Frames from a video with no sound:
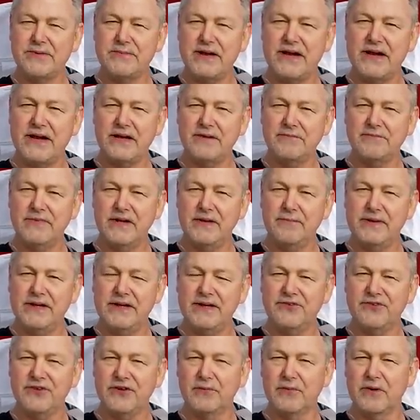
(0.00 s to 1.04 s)
about
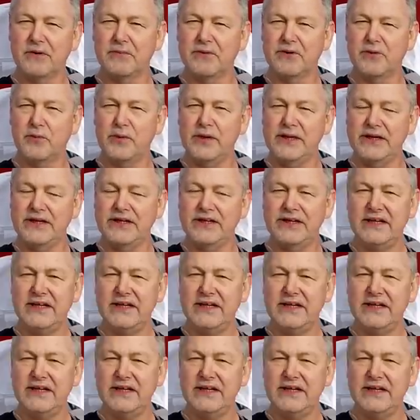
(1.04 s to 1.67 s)
maybe somewhere between